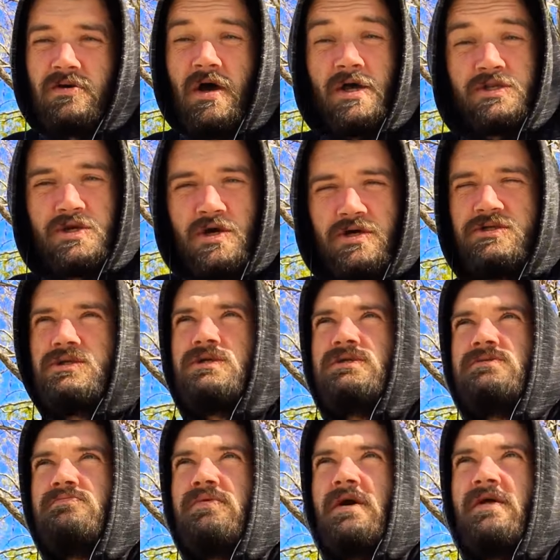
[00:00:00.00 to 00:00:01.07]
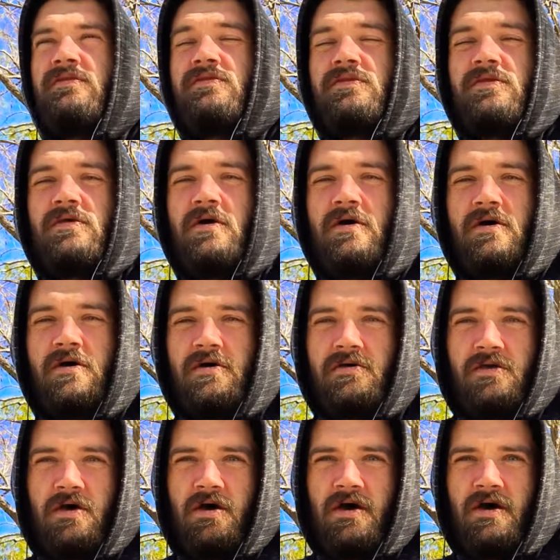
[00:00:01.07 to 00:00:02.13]
unconscious, but
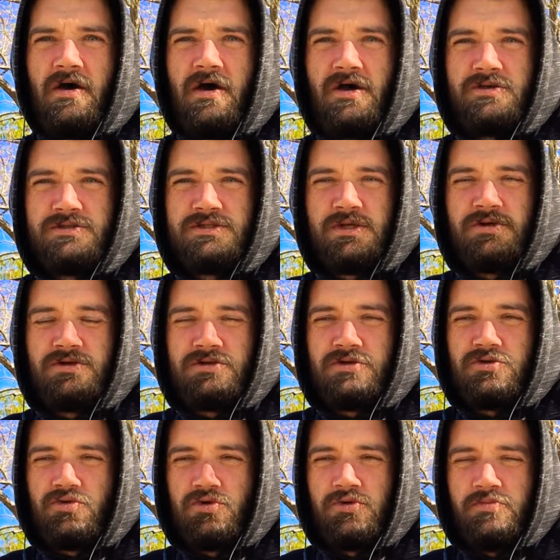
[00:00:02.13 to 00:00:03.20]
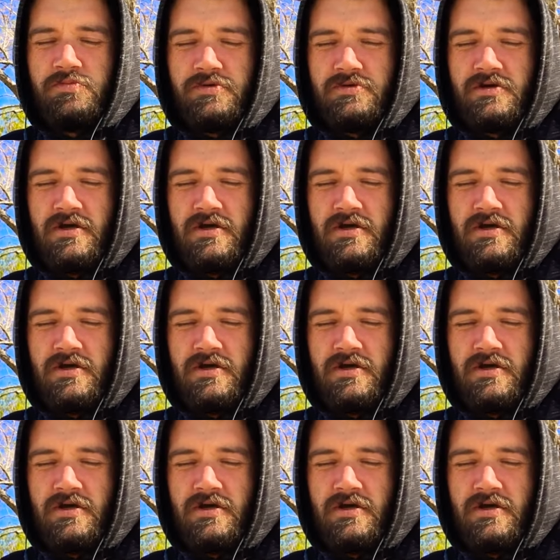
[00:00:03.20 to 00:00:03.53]
a certain group,